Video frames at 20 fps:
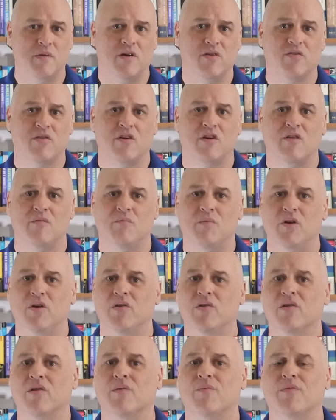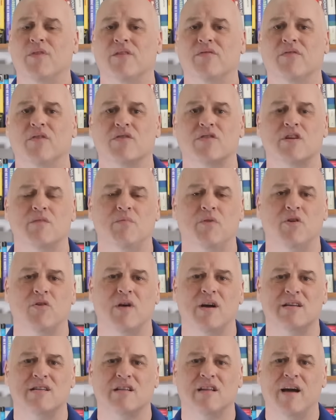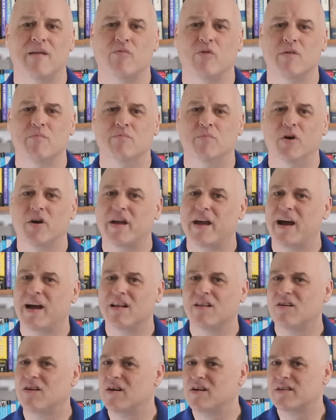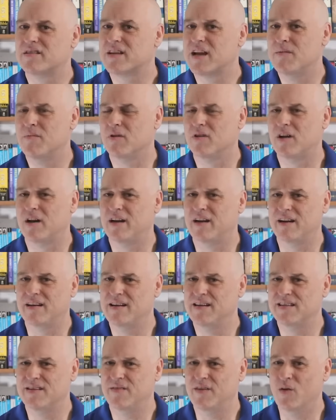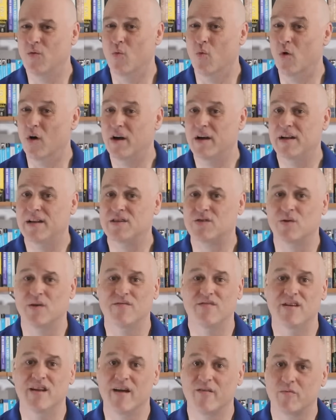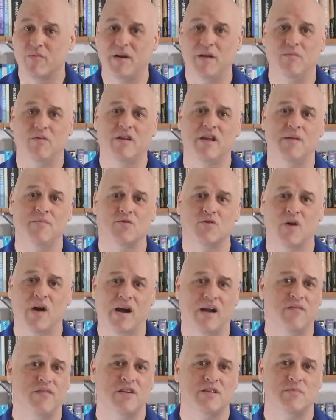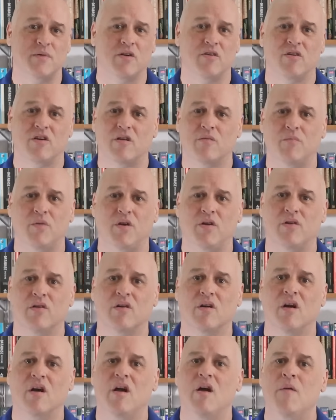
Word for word: better than a computer. The first computerized library book catalogs came online in 1971, so I've never been able to keep track of things better than a computer.